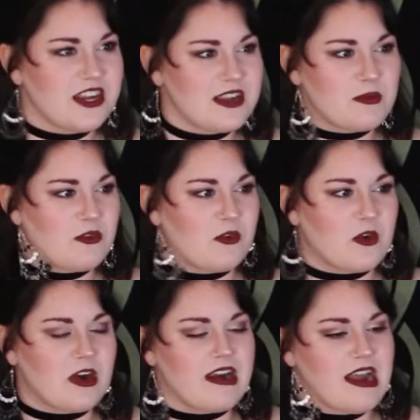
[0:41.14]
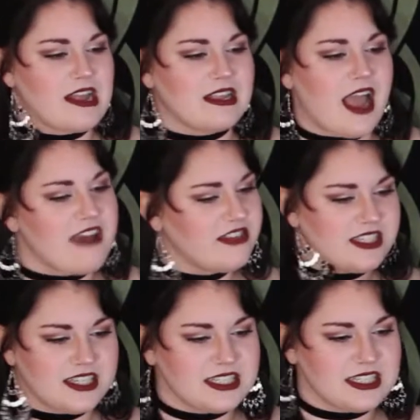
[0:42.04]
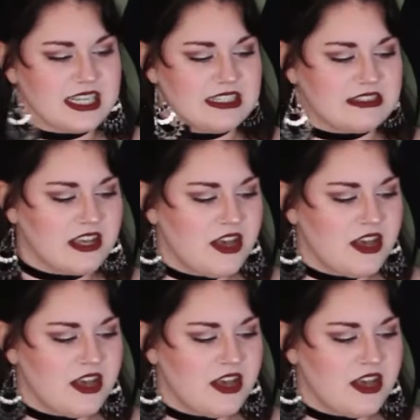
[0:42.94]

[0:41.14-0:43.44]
done it before, and I haven't done it since,